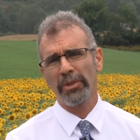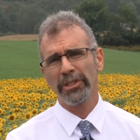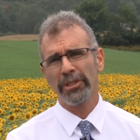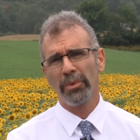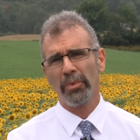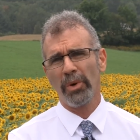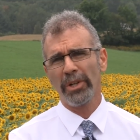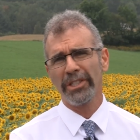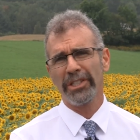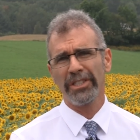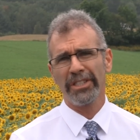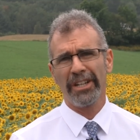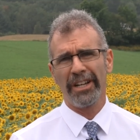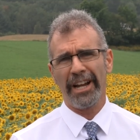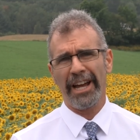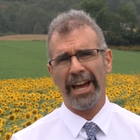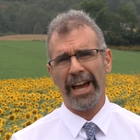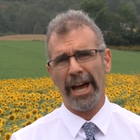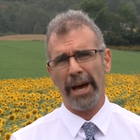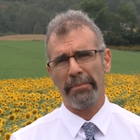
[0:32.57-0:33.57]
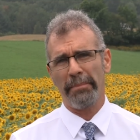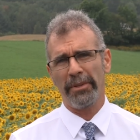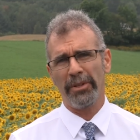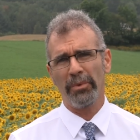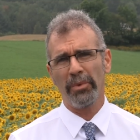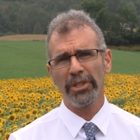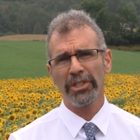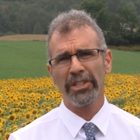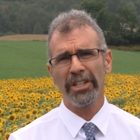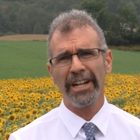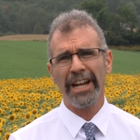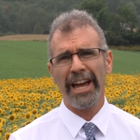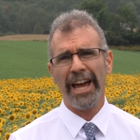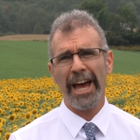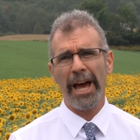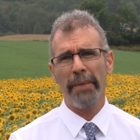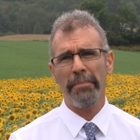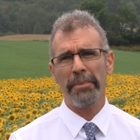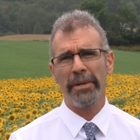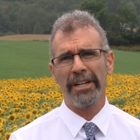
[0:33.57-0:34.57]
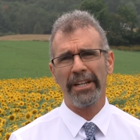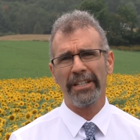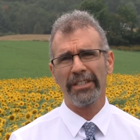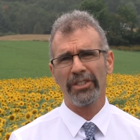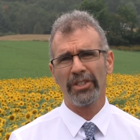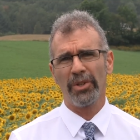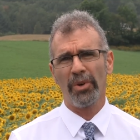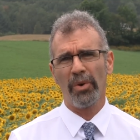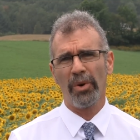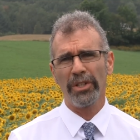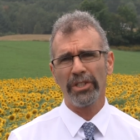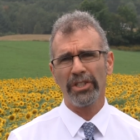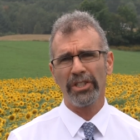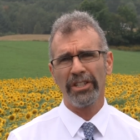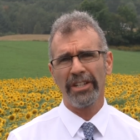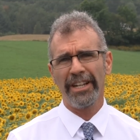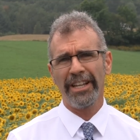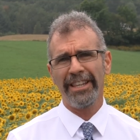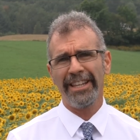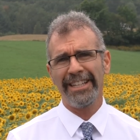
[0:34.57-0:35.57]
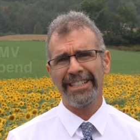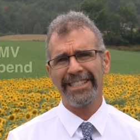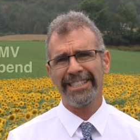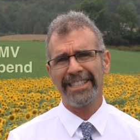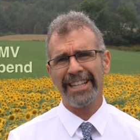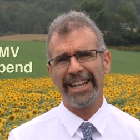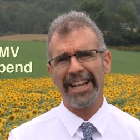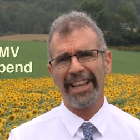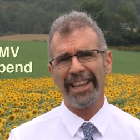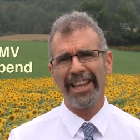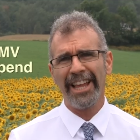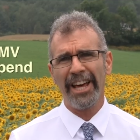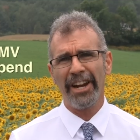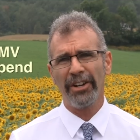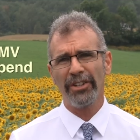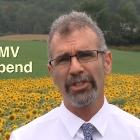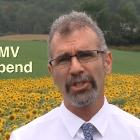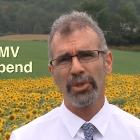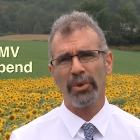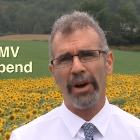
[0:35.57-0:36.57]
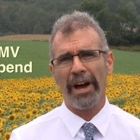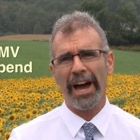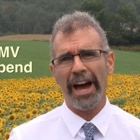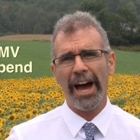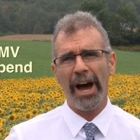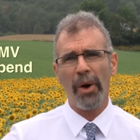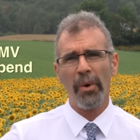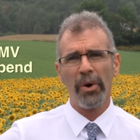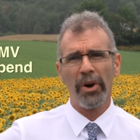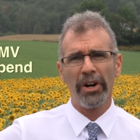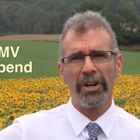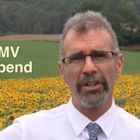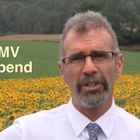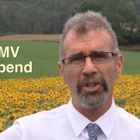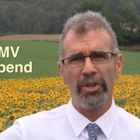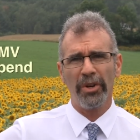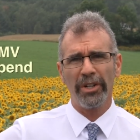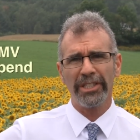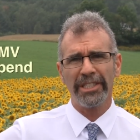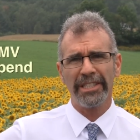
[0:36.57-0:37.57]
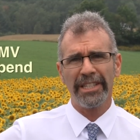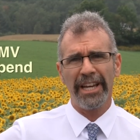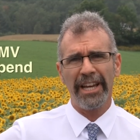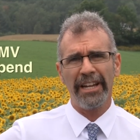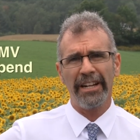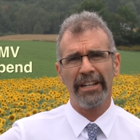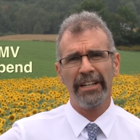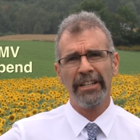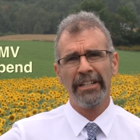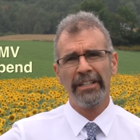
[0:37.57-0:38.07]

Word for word: What's the worst is going to happen? The worst going to happen is the court's going to then send a letter to our New York State